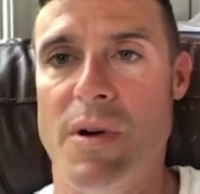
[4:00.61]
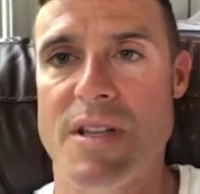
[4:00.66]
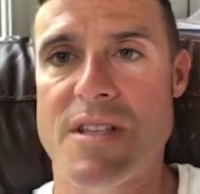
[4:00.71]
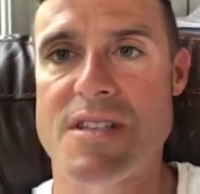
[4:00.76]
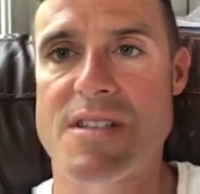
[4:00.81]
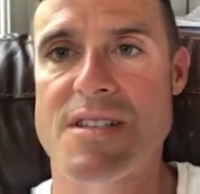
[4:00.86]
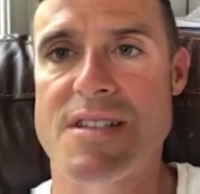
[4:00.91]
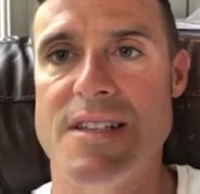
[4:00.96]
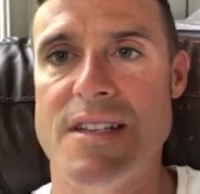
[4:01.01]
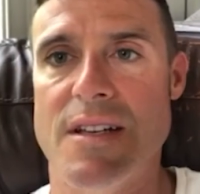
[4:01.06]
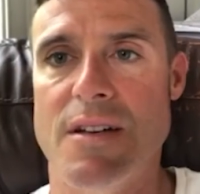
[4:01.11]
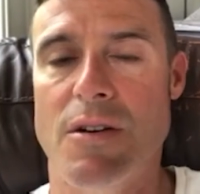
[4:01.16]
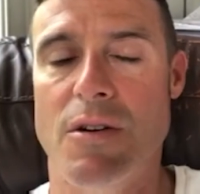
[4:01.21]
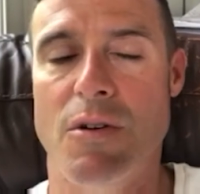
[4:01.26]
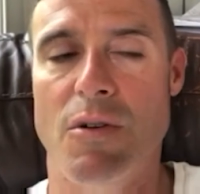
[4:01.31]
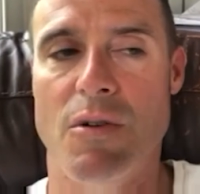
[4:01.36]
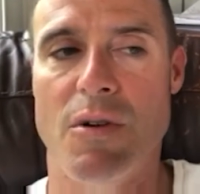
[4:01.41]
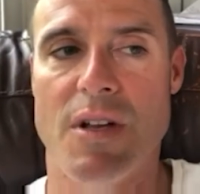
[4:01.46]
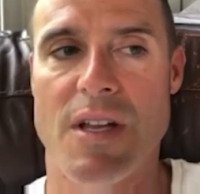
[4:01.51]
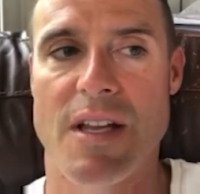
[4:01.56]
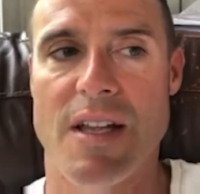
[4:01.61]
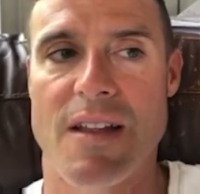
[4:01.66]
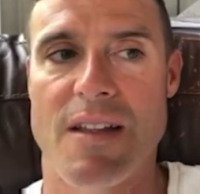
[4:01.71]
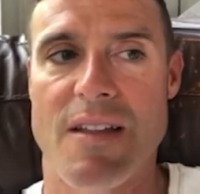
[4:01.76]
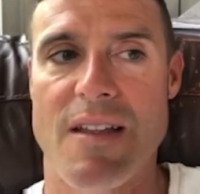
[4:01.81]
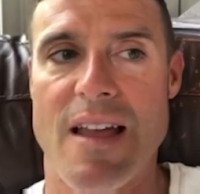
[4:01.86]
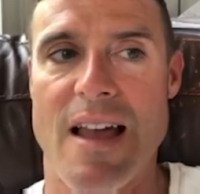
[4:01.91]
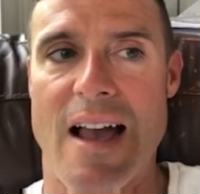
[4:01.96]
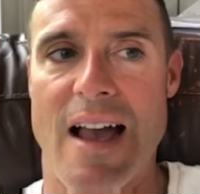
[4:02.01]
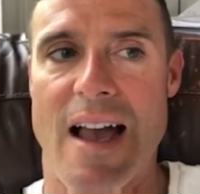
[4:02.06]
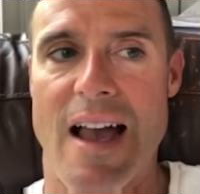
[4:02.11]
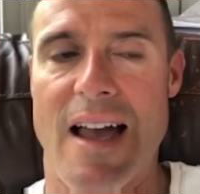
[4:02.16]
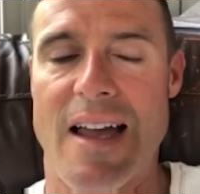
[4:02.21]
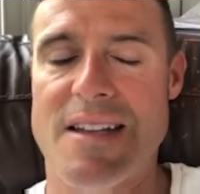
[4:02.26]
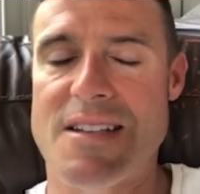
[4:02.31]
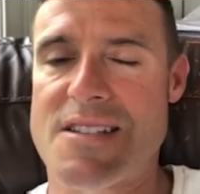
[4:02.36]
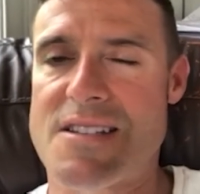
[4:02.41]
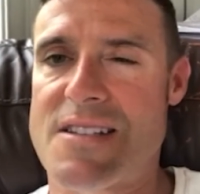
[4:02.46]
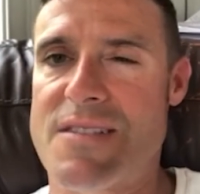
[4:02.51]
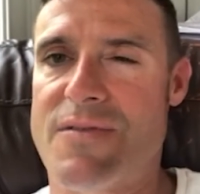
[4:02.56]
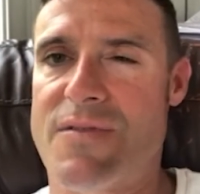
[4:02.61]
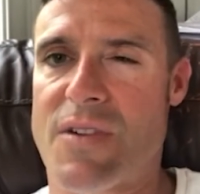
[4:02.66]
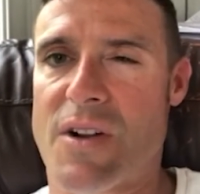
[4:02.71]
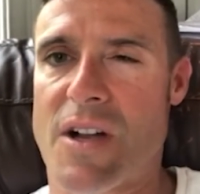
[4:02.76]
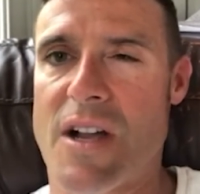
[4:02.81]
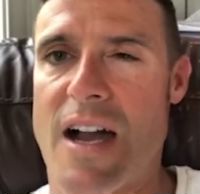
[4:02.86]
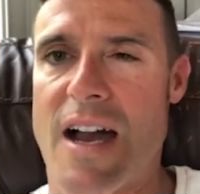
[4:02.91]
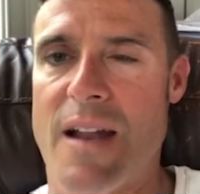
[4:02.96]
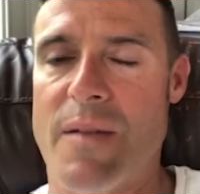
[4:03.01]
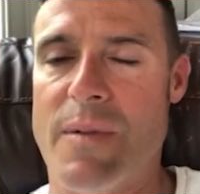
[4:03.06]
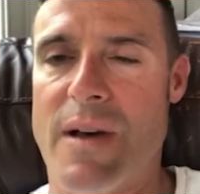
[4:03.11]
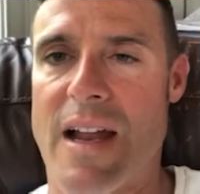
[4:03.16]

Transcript: but still, I just forgot